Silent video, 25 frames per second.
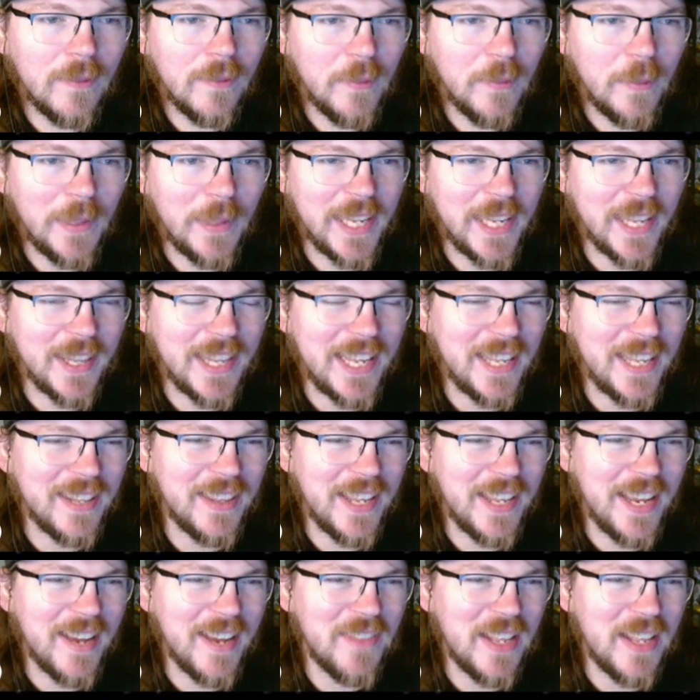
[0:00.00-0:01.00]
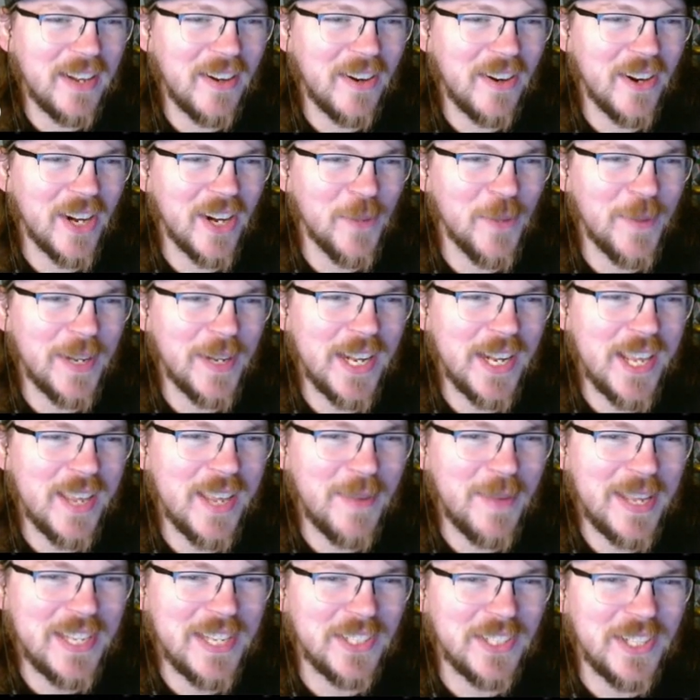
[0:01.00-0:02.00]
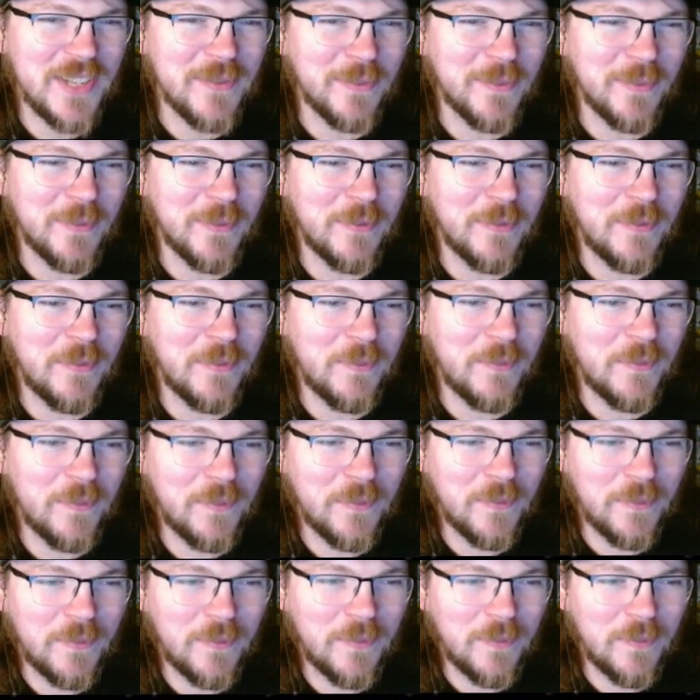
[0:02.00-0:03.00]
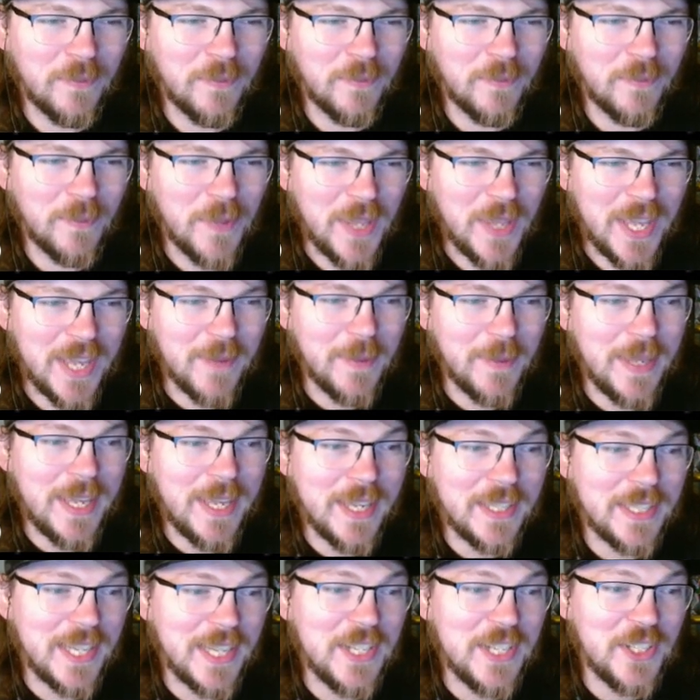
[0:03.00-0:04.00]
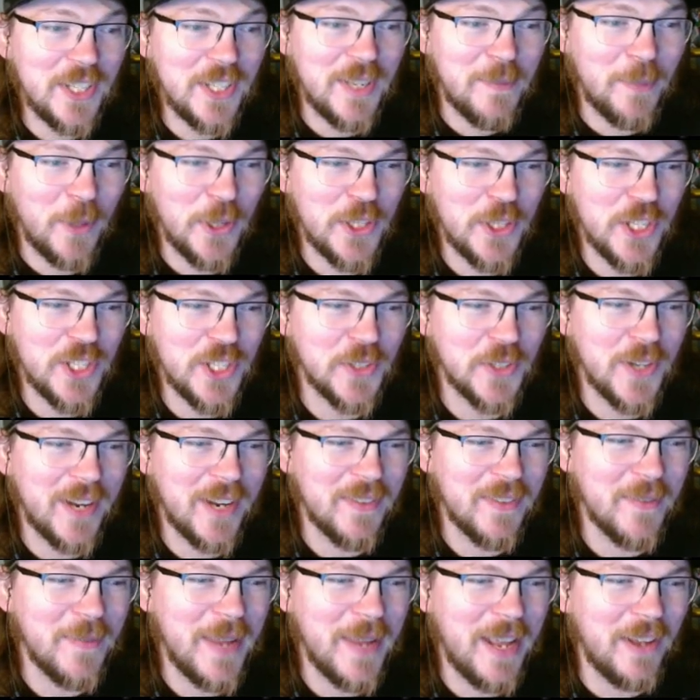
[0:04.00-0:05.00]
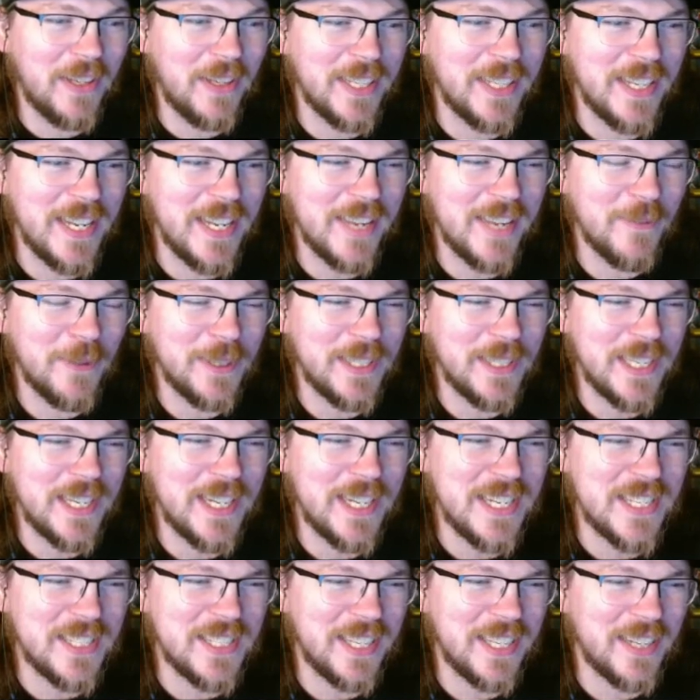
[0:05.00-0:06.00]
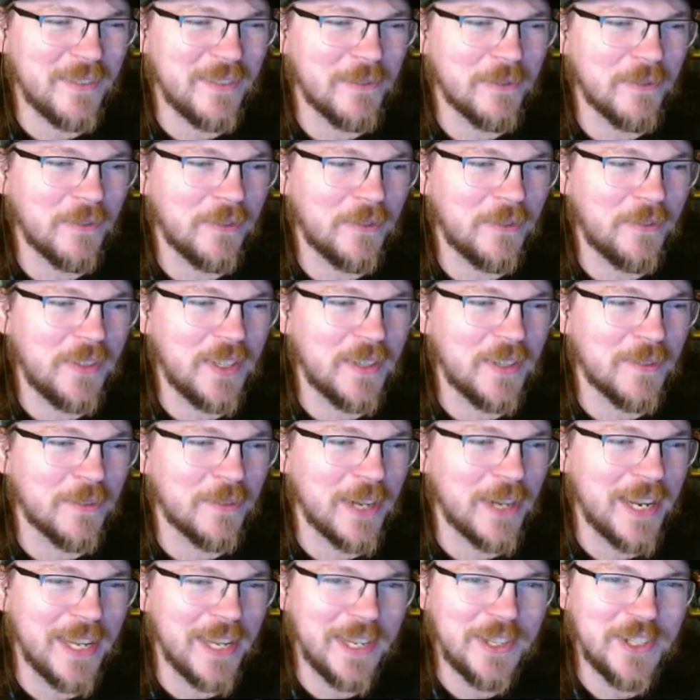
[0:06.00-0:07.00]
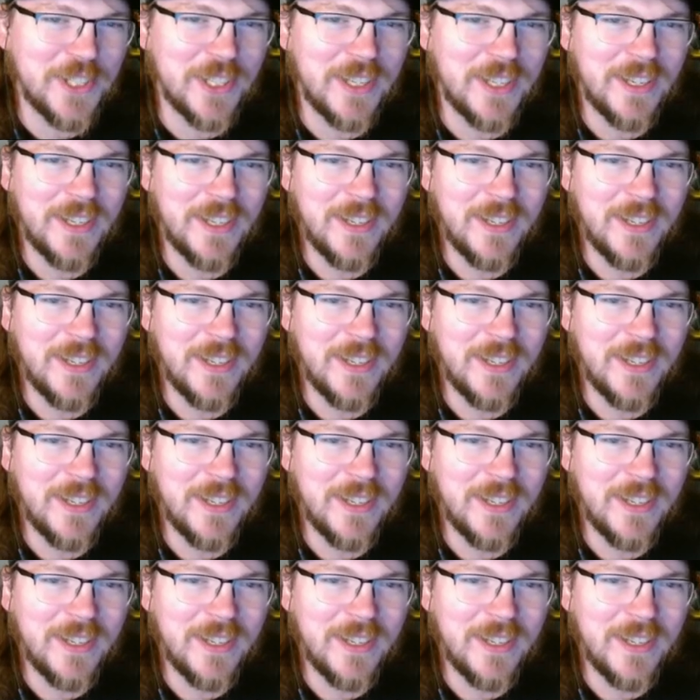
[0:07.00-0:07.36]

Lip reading: But yeah, they have that argument, and he basically he essentially pushes her off the balcony within his like bit of rage.